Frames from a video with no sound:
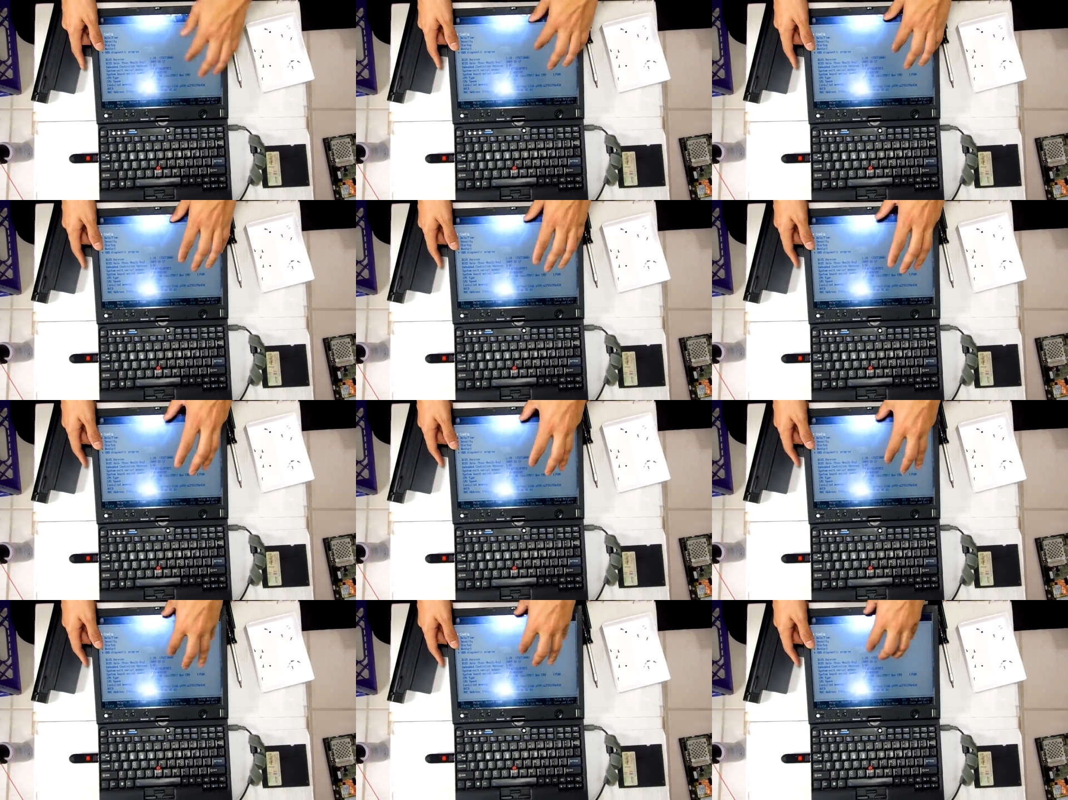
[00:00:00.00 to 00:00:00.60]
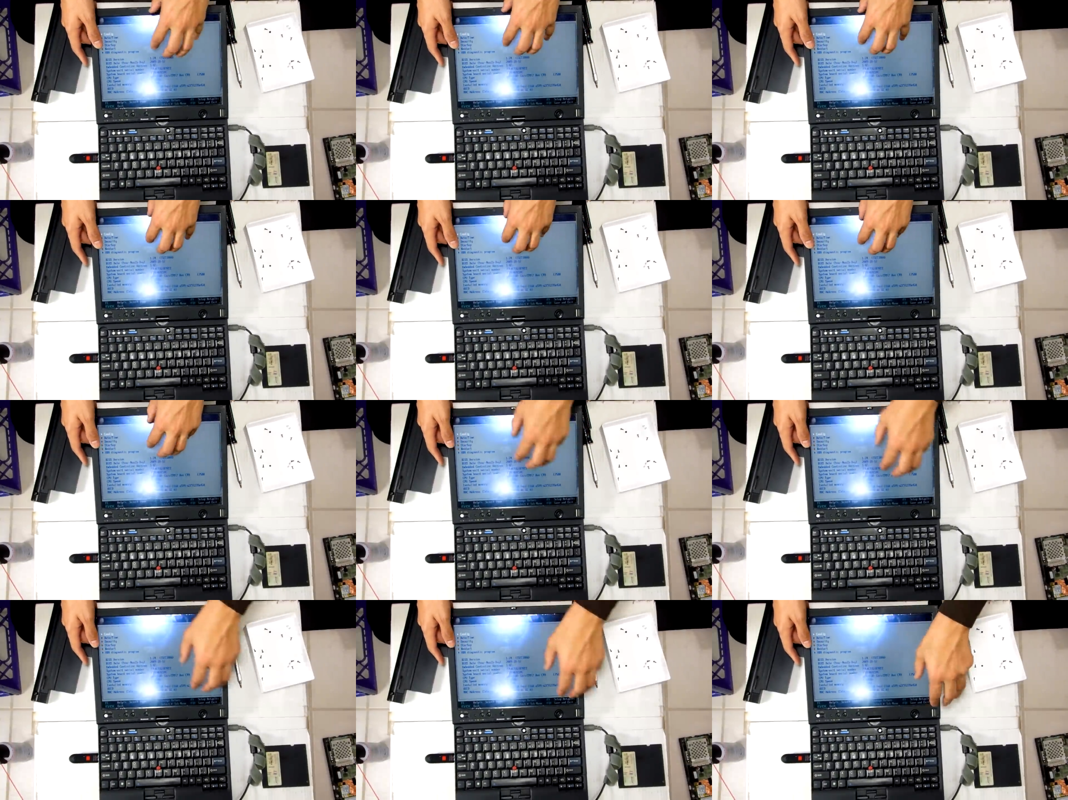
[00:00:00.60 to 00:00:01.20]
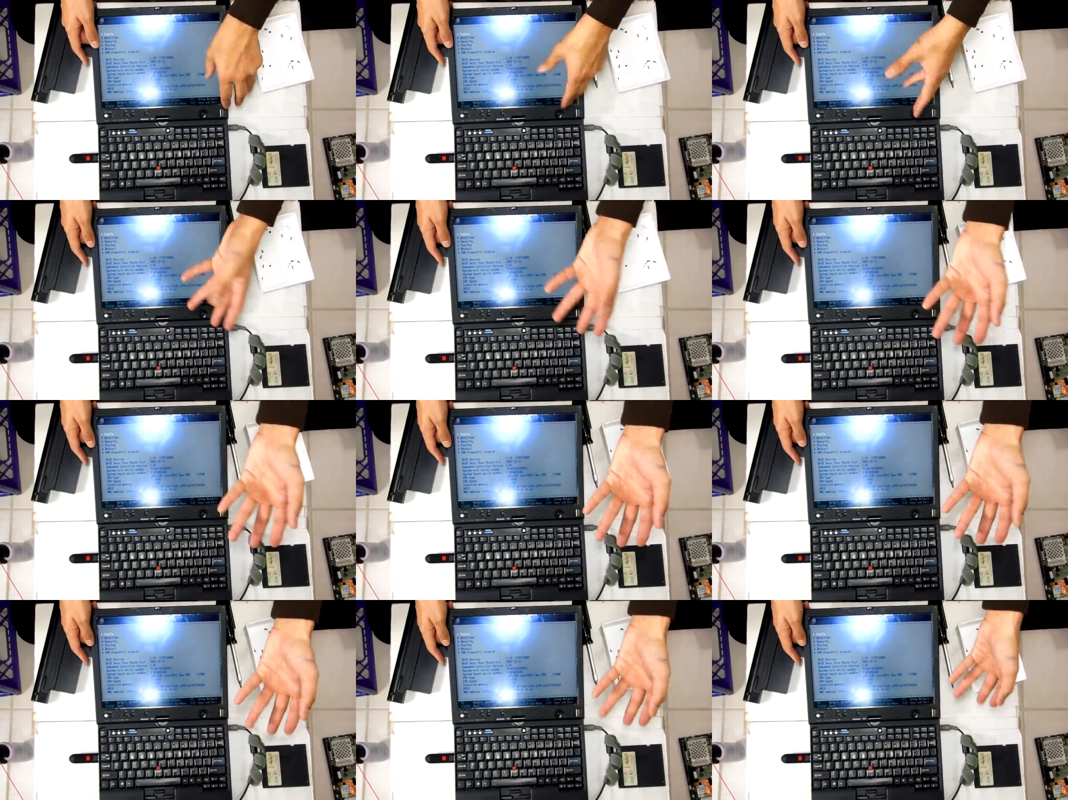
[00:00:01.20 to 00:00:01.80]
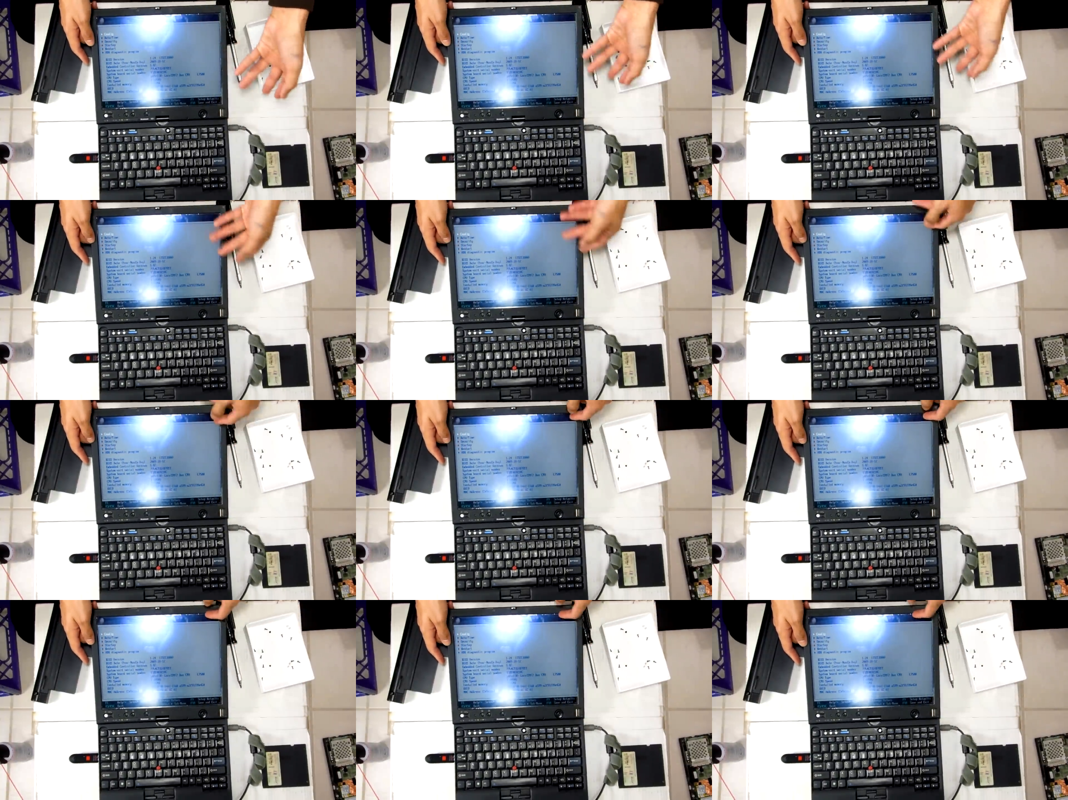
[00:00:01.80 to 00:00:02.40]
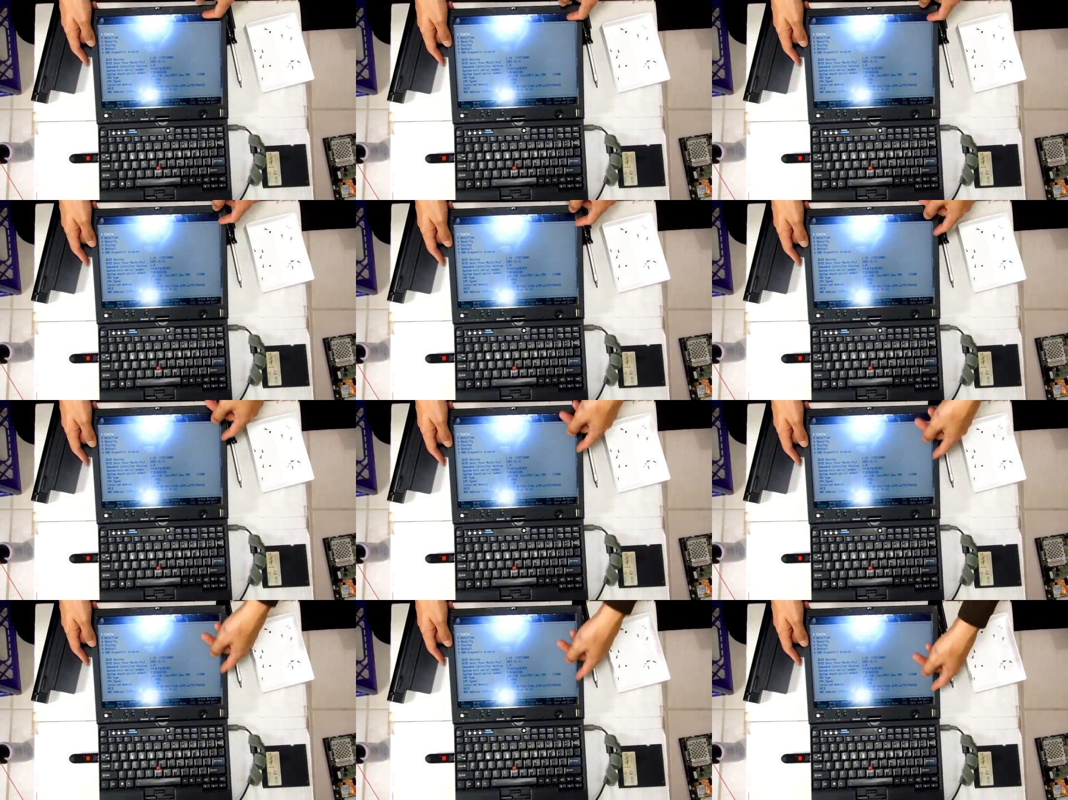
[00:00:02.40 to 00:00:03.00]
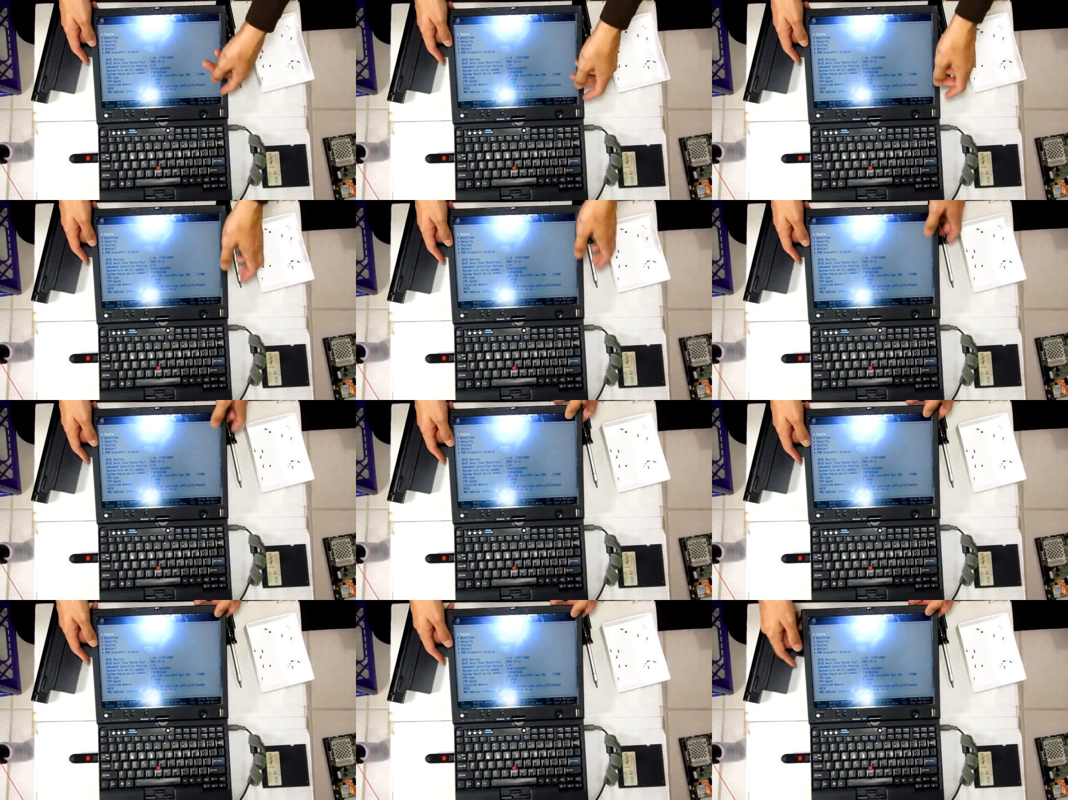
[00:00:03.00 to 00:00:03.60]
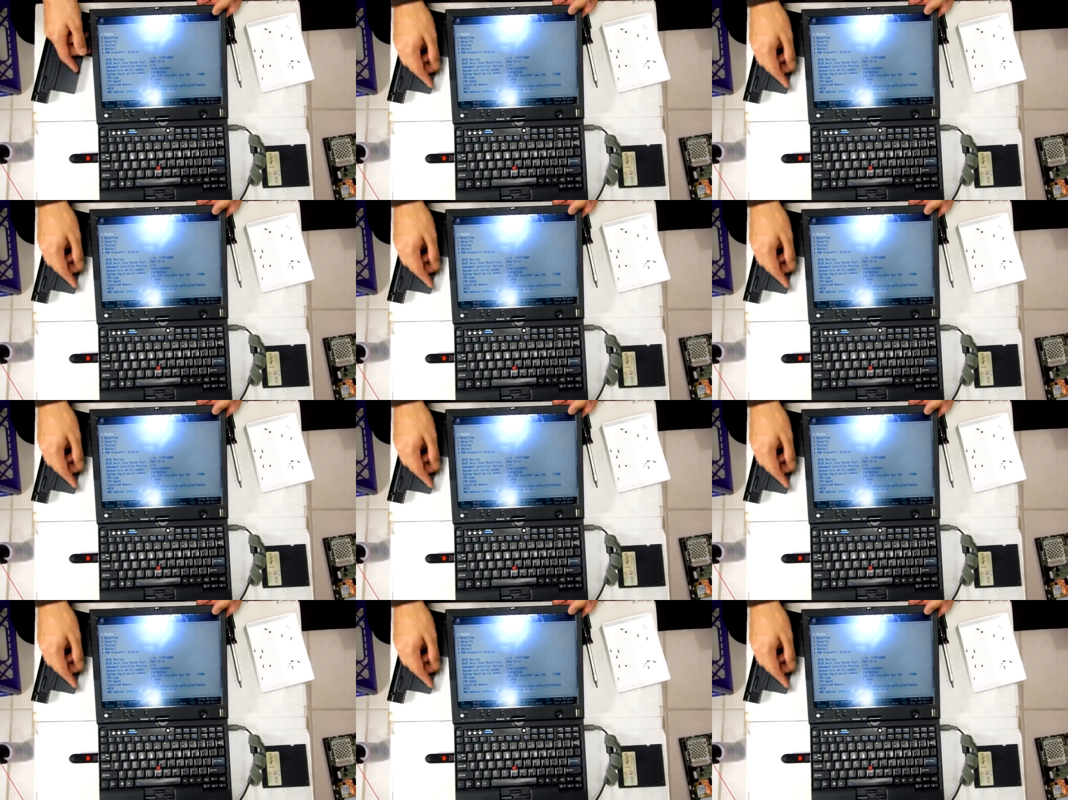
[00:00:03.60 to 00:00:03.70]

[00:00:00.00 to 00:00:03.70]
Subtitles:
[unreadable: no face in view]